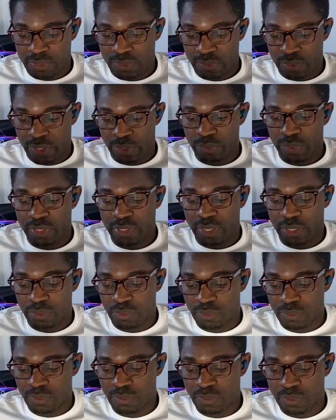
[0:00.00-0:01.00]
So I
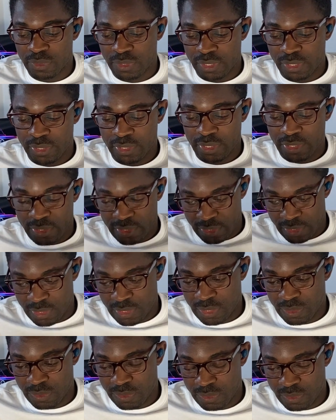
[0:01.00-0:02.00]
googled it, and then
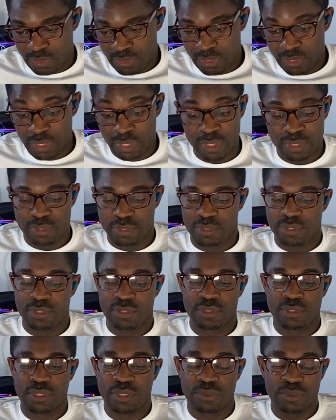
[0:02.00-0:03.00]
that
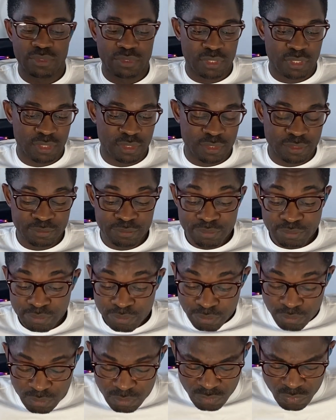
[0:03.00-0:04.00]
was it.
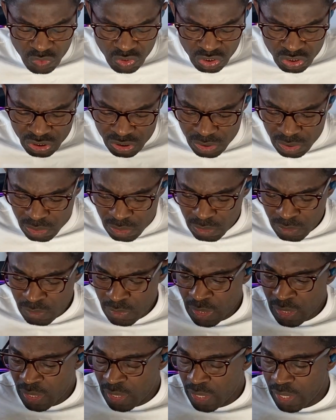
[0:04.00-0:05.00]
So
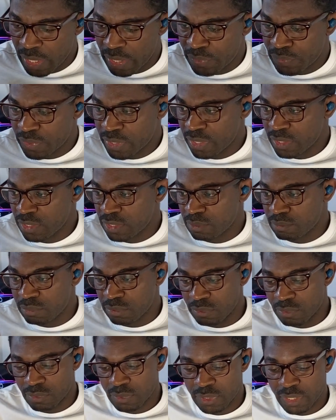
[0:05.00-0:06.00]
I read this
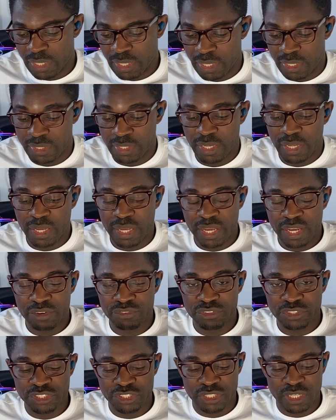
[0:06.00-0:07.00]
book, and
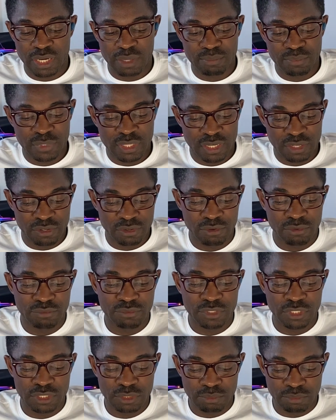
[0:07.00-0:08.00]
every chapter of
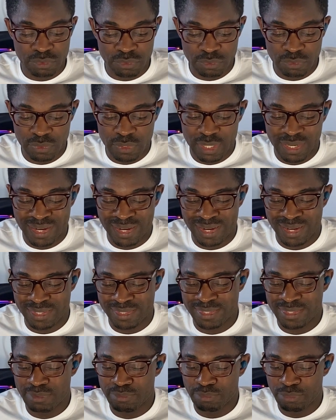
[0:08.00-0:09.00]
this book
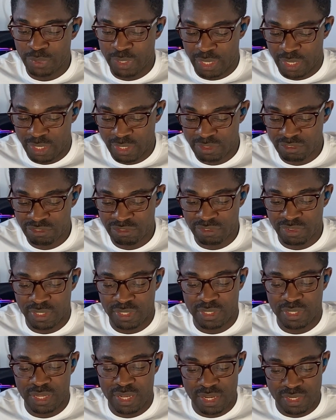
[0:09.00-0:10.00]
has been
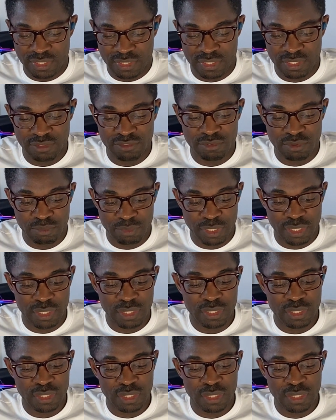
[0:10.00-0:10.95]
fantastic for me.